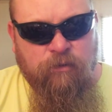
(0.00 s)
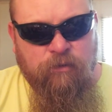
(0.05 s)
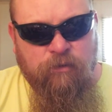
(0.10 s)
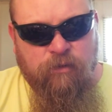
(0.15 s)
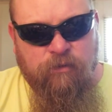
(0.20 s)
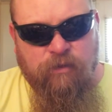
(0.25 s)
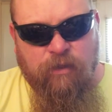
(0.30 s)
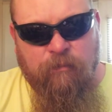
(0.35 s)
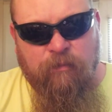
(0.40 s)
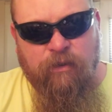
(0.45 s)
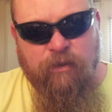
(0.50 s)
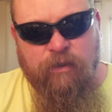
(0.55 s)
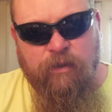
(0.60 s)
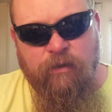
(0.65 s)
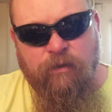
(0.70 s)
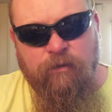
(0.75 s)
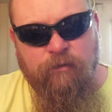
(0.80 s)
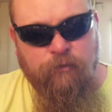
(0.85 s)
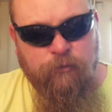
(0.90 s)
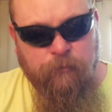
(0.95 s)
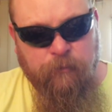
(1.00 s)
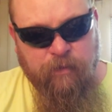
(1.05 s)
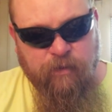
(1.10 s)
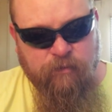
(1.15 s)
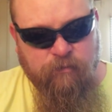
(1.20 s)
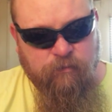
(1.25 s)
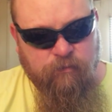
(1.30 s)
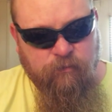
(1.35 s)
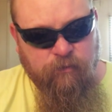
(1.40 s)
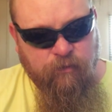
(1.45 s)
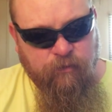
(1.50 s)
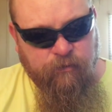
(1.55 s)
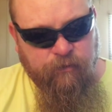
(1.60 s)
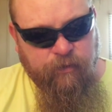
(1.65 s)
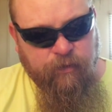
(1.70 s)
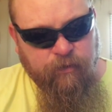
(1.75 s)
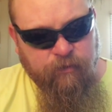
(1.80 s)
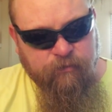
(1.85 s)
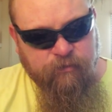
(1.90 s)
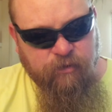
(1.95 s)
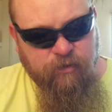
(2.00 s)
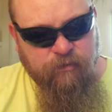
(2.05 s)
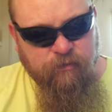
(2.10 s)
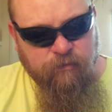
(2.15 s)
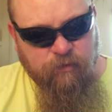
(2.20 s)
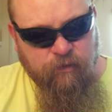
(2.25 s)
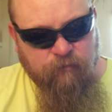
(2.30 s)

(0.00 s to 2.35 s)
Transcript: Because I'm going to carry this pistol during deer season.